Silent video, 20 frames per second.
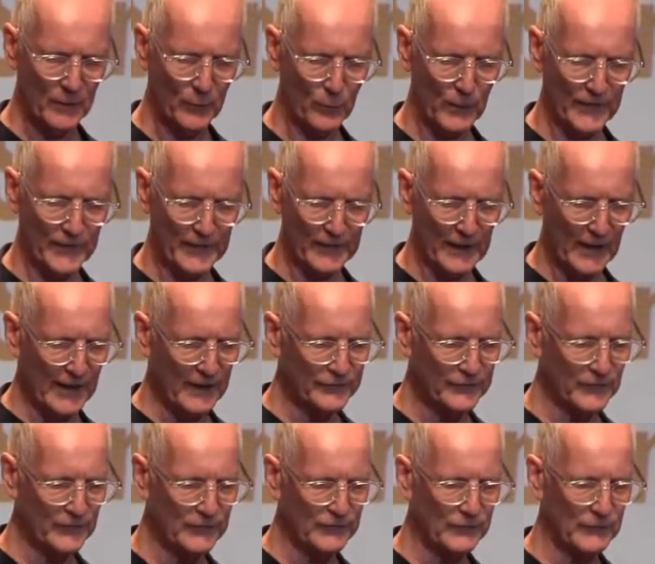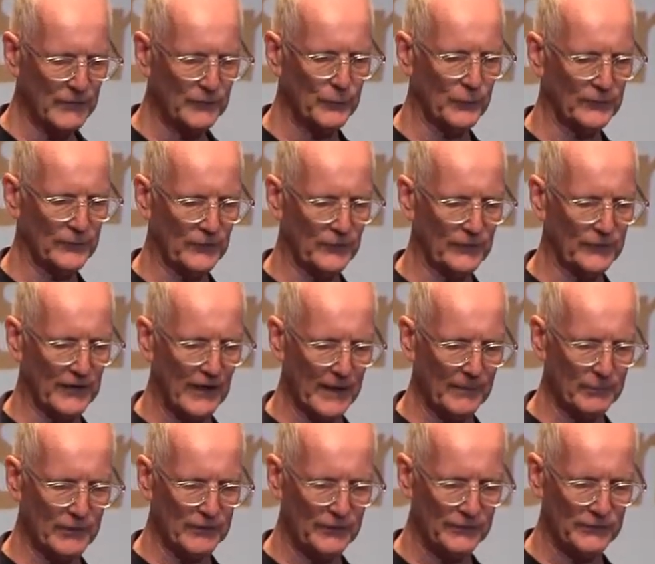when the Gaza Strip was
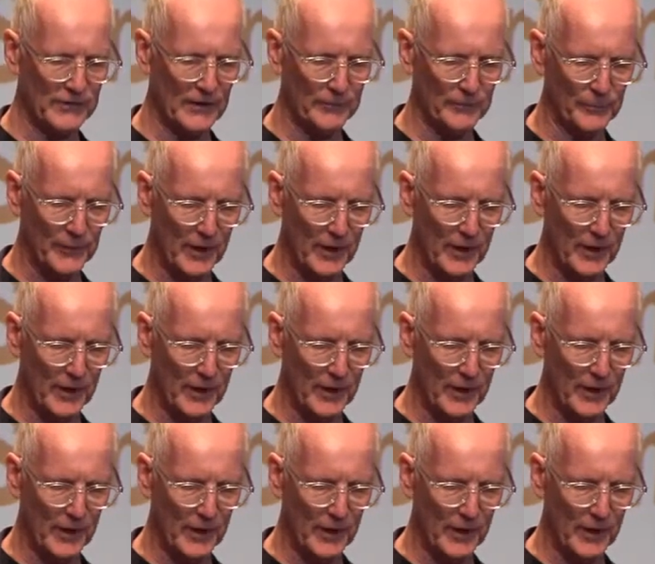established and